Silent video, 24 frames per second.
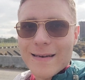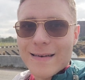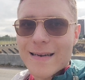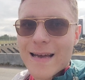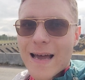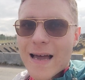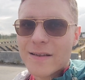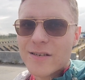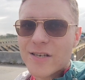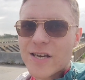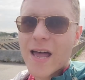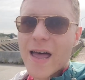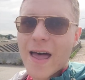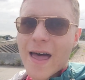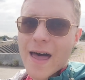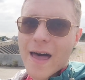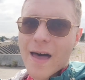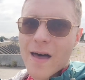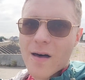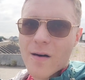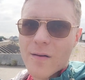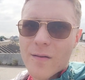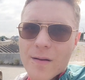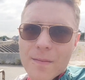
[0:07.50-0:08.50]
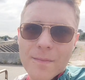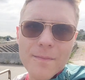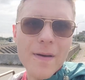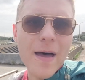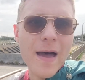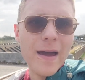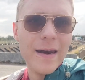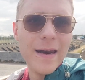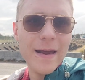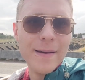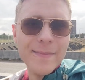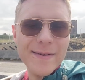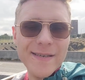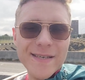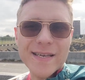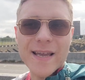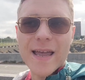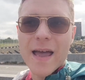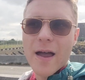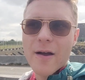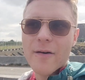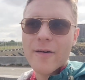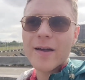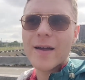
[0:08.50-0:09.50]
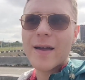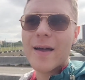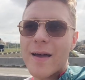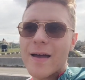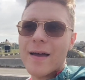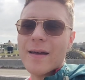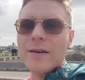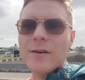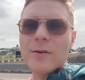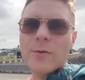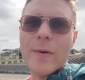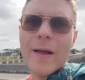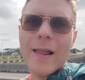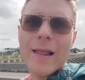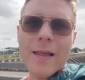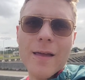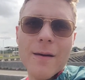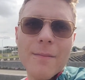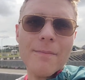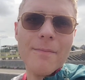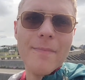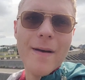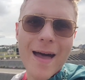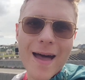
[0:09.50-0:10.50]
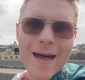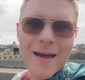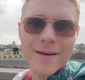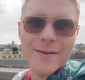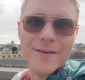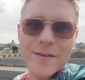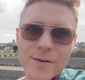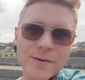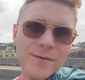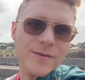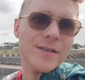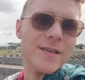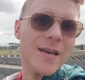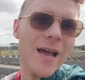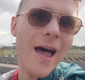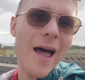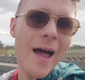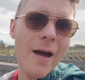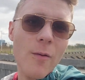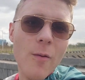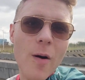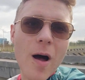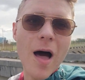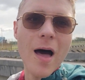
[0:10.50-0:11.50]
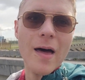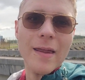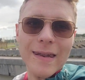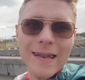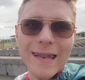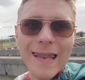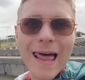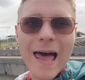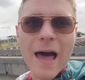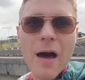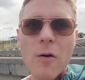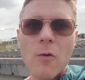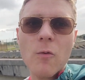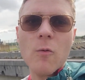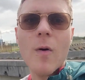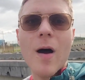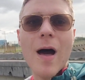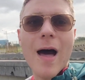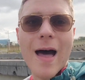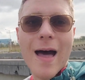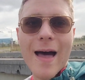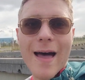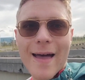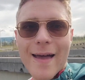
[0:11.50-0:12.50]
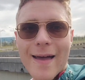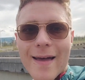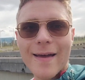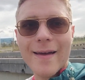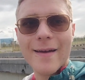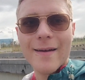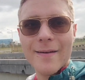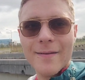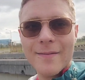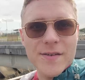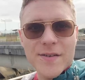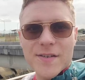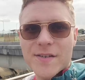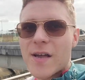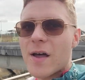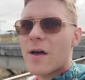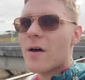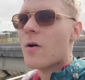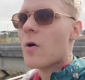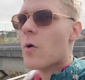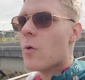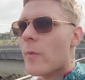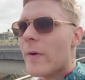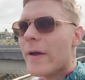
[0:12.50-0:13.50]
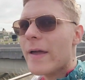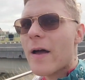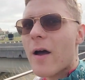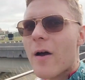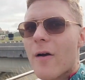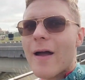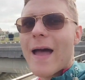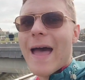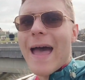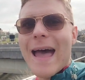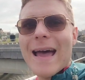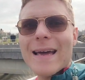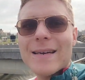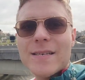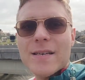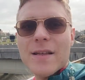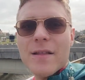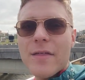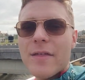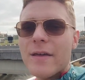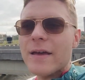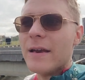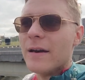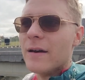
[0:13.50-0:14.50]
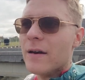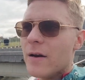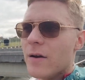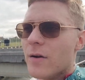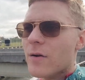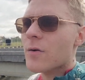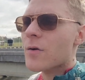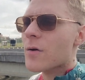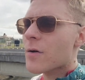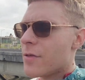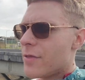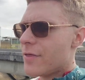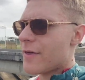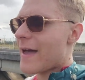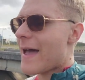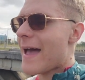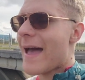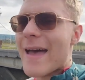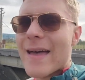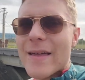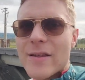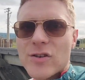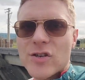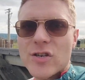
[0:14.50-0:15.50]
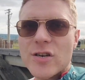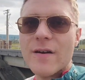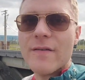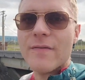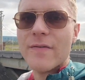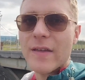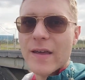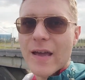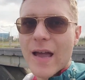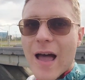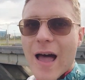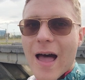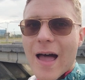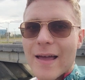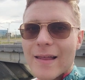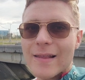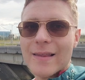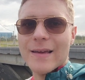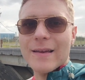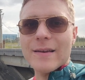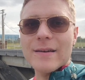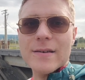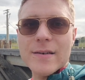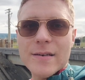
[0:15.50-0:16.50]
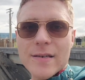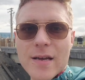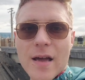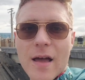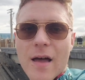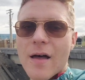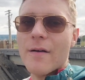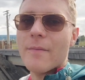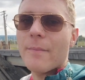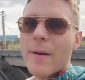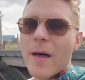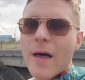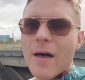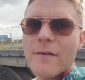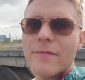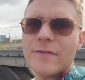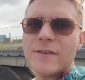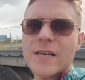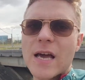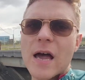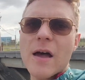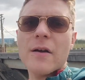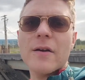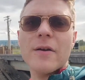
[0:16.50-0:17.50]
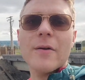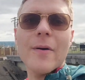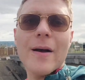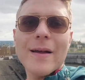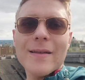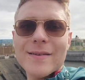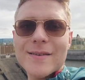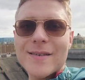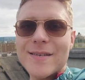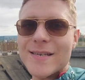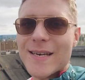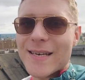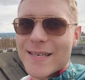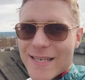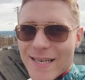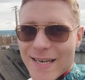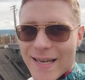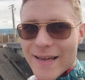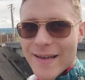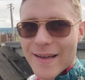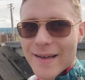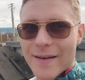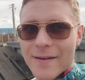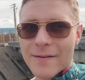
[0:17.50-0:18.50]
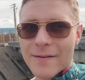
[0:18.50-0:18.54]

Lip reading: Dajahao, my name is Garrick, and welcome back to Taiwan, Lao Wai. So, we are at the north edge of the island, above Taiyuan City.